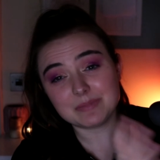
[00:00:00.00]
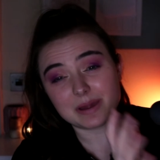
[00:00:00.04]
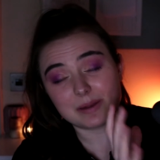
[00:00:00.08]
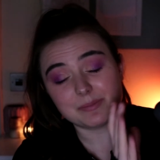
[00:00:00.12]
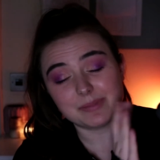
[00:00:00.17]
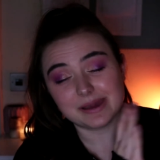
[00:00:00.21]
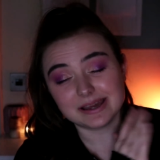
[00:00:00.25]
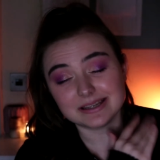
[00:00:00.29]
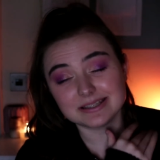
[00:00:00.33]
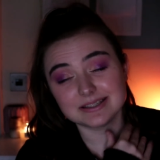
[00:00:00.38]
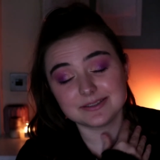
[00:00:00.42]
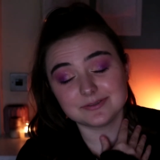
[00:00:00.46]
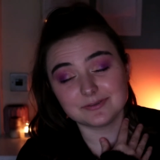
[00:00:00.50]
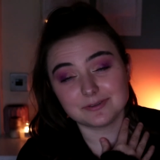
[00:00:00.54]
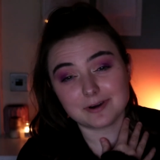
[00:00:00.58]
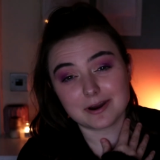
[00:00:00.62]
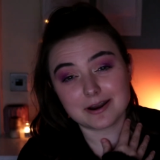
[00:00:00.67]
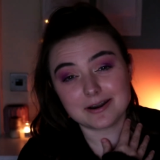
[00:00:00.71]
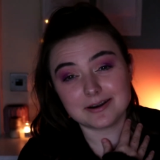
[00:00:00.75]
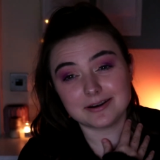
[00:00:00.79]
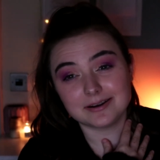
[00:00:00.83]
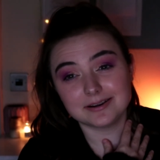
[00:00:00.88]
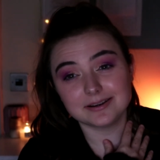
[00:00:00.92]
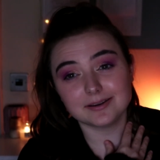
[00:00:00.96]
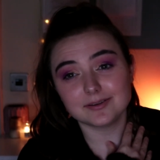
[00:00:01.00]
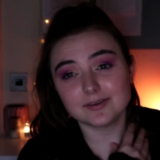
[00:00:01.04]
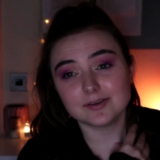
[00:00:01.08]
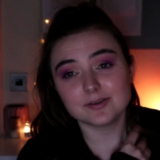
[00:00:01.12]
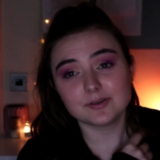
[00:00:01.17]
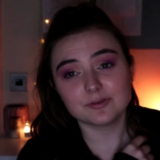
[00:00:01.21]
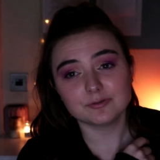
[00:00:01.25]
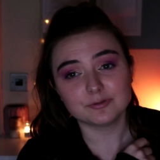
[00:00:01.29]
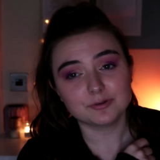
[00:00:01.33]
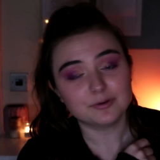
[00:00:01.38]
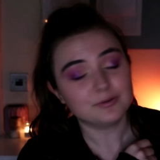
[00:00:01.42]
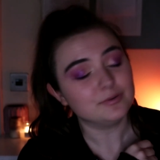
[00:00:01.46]
my best friend
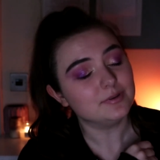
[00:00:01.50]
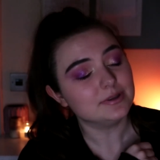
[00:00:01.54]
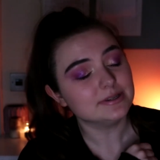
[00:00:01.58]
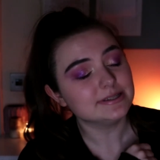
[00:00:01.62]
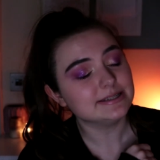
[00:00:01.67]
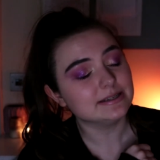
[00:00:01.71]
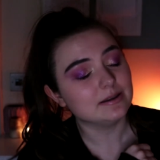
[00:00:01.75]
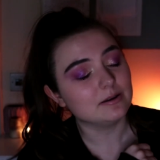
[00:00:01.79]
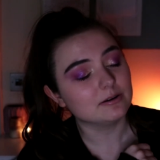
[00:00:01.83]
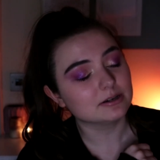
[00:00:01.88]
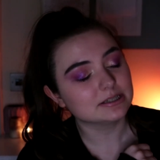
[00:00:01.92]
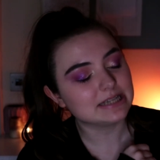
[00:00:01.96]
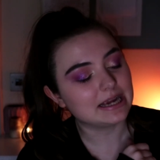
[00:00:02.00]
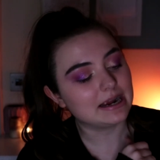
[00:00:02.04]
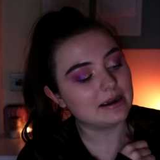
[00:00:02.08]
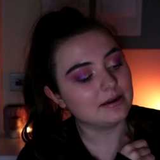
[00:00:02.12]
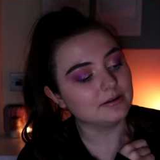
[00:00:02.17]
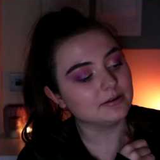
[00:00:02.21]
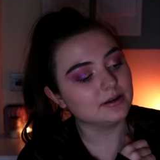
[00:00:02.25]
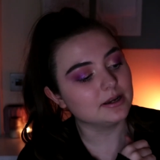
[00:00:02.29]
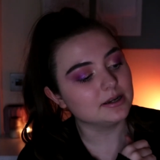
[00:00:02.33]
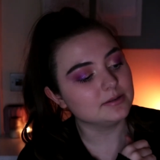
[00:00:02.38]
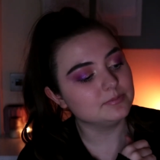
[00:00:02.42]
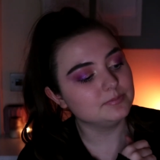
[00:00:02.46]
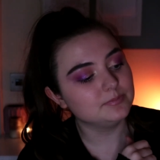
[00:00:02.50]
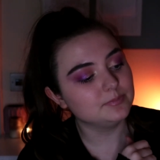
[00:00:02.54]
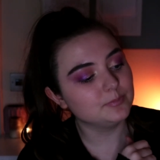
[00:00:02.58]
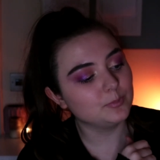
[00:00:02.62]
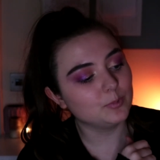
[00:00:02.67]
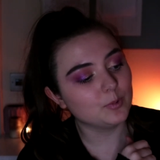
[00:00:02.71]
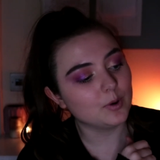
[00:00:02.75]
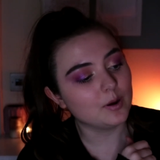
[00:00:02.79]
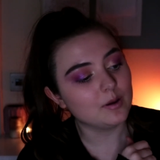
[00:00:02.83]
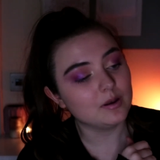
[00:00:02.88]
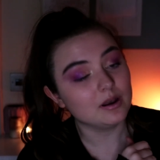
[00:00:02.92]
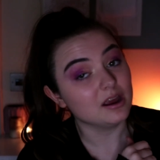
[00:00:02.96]
through this lockdown, I
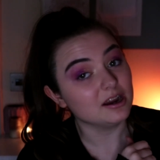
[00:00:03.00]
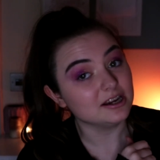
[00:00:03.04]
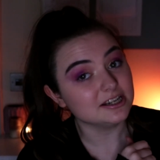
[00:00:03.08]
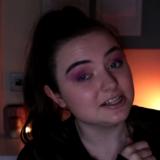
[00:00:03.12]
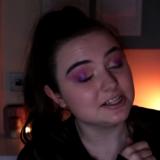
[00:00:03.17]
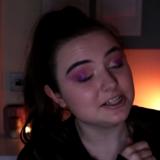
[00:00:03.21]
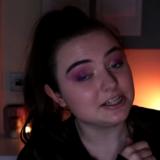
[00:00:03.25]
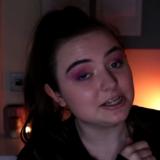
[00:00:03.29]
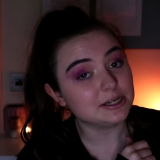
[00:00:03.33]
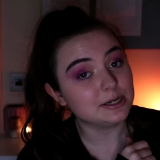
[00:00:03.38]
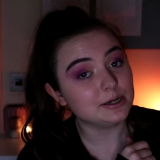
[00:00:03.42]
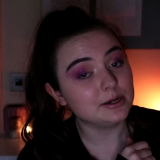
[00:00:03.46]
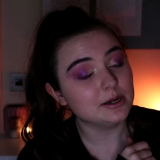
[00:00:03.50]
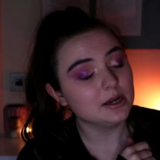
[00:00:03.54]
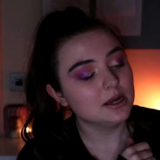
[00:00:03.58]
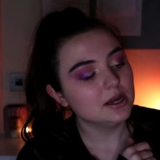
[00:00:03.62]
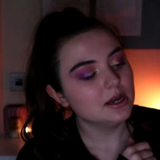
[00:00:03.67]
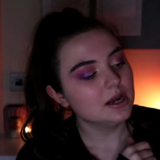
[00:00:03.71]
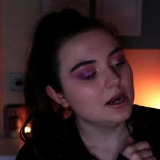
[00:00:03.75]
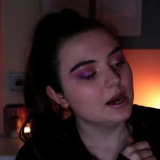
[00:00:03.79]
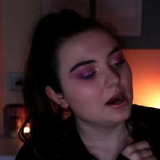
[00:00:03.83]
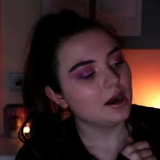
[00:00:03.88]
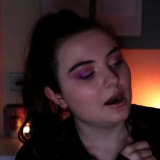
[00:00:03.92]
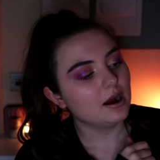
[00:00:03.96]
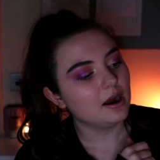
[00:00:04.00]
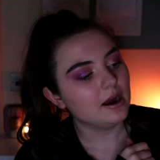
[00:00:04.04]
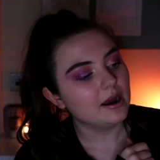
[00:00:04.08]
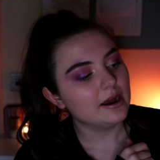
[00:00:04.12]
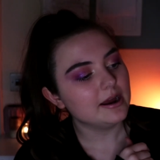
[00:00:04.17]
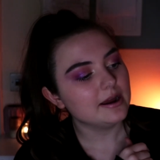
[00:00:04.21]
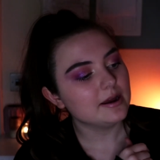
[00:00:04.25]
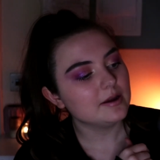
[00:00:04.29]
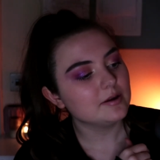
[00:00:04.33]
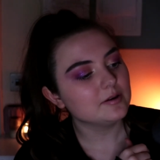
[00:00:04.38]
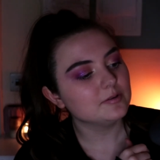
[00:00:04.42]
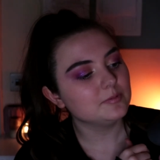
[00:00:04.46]
won't lie to you.
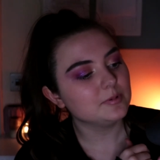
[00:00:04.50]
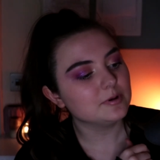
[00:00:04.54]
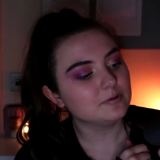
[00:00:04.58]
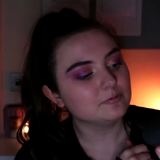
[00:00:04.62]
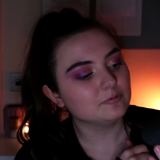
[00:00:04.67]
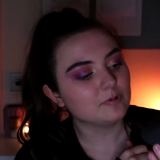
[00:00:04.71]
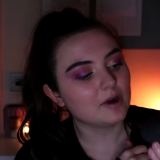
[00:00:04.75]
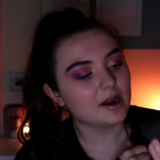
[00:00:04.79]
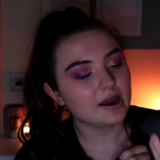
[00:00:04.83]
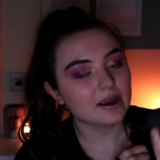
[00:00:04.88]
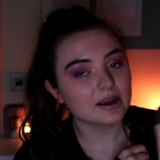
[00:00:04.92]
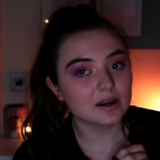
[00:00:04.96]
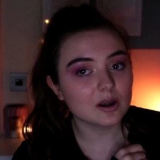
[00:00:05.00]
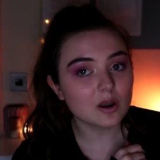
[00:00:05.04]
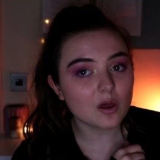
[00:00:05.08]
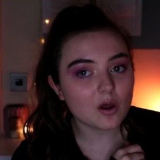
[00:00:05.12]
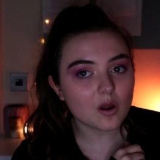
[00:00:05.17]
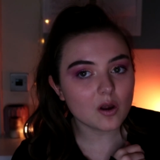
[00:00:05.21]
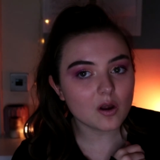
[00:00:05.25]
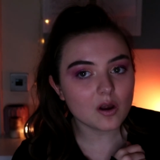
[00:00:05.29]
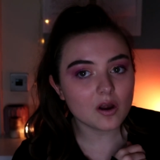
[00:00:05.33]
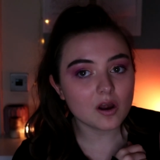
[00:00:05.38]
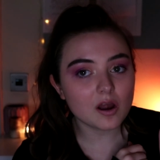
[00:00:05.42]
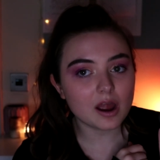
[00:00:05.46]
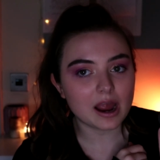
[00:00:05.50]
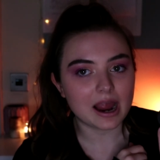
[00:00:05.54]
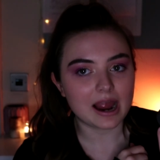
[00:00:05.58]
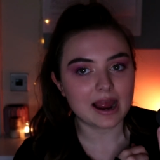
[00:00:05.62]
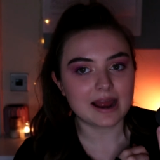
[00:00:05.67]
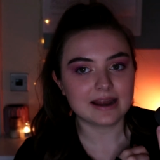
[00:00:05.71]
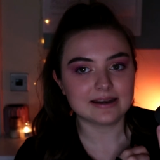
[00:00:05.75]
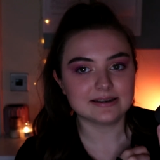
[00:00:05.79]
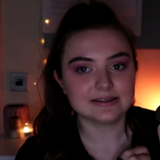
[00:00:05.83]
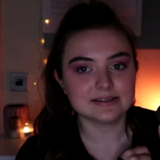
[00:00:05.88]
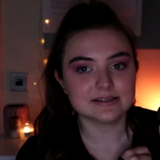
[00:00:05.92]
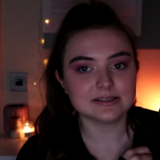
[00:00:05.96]
I have been writing a lot,
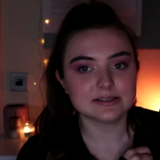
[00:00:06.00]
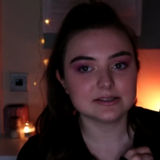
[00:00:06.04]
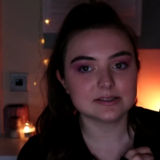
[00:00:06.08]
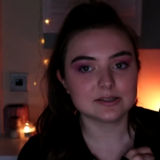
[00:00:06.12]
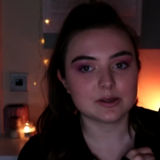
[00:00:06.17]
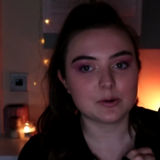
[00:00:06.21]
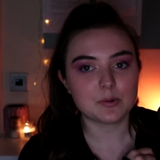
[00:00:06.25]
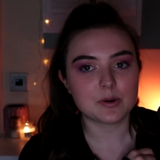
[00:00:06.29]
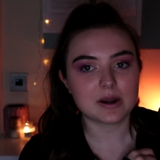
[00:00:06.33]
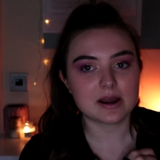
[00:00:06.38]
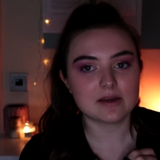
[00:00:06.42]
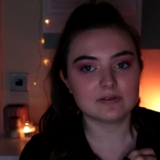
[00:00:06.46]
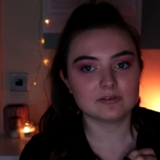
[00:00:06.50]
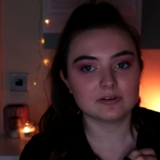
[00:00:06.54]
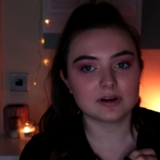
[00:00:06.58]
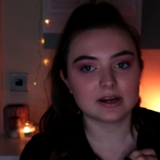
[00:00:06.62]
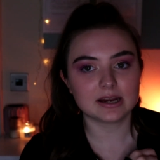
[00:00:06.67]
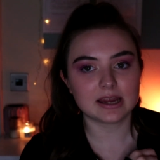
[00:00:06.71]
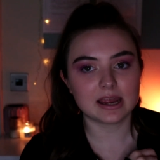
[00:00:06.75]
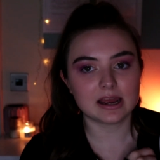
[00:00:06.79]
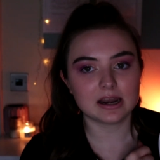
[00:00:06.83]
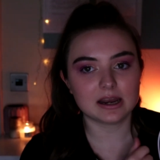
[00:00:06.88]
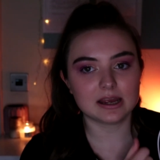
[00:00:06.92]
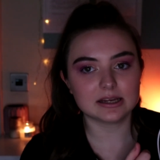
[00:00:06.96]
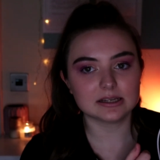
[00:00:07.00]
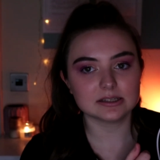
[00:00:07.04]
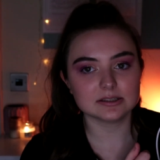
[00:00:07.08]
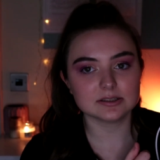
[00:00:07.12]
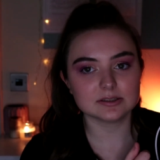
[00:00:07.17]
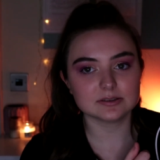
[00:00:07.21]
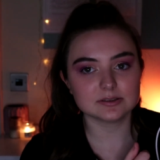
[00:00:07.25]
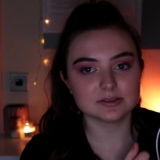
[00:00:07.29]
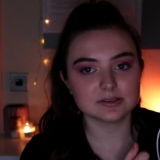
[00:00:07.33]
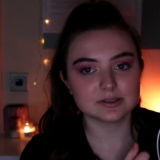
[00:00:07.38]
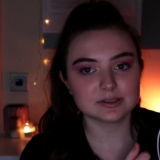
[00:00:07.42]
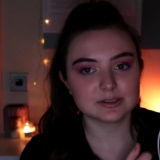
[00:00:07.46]
and so whenever I get like
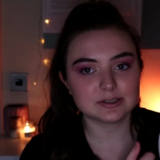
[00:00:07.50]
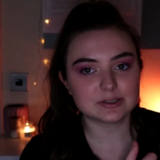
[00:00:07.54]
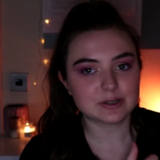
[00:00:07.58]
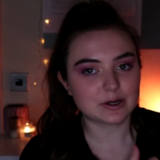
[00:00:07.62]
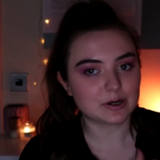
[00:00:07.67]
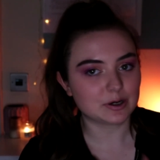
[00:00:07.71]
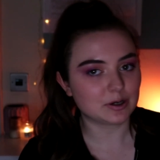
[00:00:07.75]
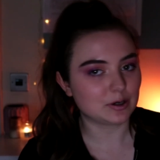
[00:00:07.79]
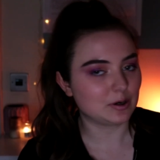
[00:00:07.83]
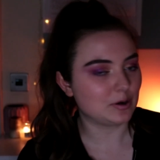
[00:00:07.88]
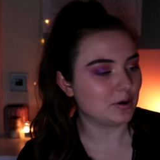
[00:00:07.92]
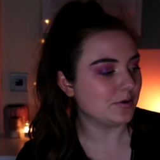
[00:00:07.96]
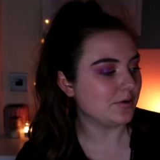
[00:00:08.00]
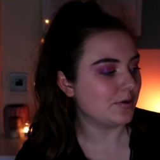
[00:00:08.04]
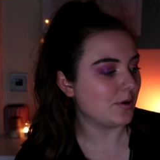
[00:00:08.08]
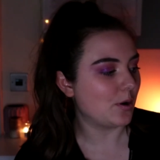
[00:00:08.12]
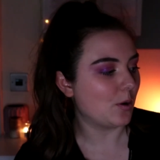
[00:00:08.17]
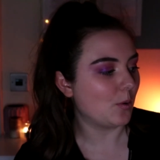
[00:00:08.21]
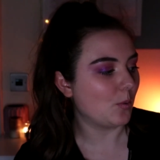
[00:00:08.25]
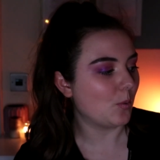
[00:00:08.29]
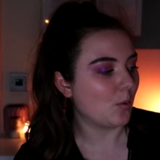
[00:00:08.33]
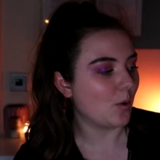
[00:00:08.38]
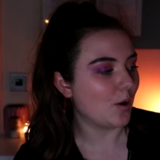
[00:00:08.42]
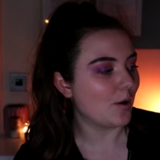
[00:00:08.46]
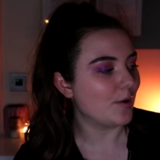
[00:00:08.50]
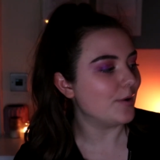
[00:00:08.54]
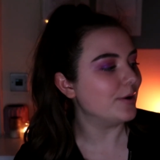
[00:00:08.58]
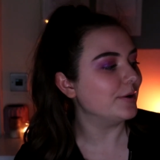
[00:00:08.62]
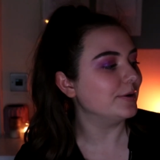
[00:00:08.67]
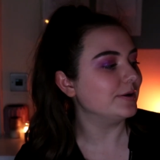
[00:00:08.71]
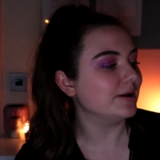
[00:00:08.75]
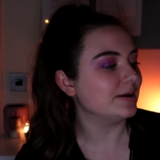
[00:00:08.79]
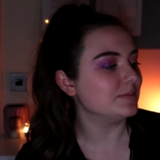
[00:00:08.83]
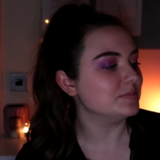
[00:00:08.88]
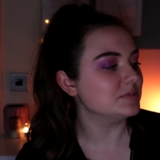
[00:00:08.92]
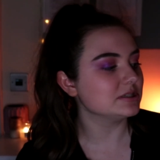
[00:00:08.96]
stuck on a
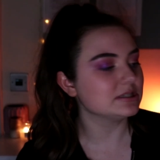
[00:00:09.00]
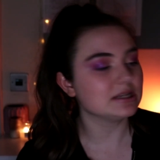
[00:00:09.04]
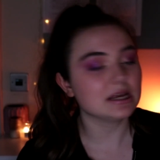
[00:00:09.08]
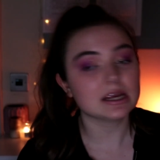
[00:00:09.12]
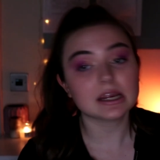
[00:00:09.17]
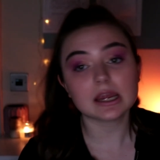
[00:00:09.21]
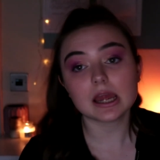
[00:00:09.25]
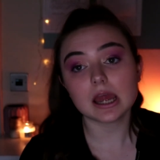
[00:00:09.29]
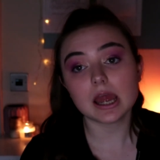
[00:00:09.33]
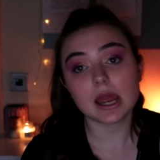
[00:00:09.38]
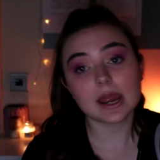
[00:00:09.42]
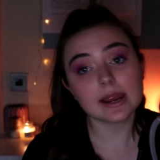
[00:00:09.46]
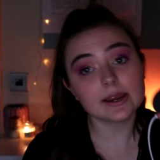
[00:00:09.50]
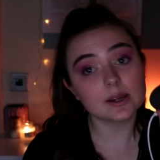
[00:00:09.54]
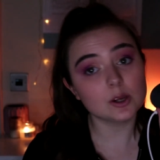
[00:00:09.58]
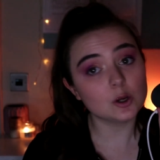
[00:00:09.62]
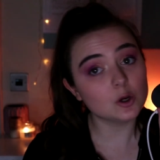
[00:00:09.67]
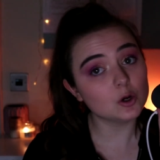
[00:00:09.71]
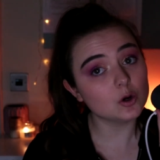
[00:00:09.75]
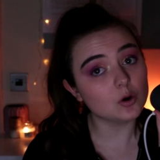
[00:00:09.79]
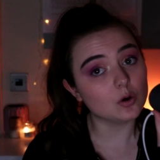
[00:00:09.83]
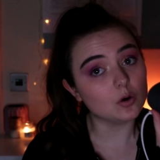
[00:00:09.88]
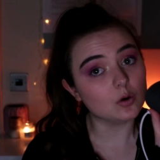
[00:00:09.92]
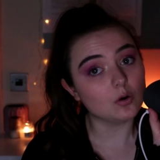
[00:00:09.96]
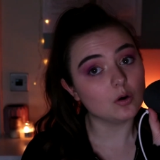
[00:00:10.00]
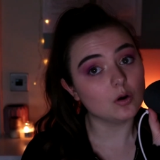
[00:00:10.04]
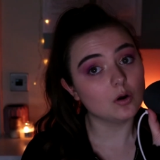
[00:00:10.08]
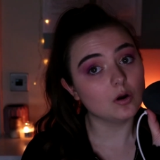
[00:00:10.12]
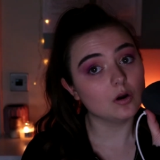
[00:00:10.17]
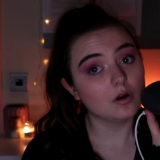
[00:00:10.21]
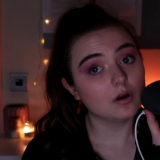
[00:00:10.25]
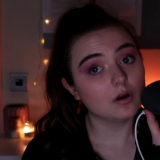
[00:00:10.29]
word, I'm just like, hey Google.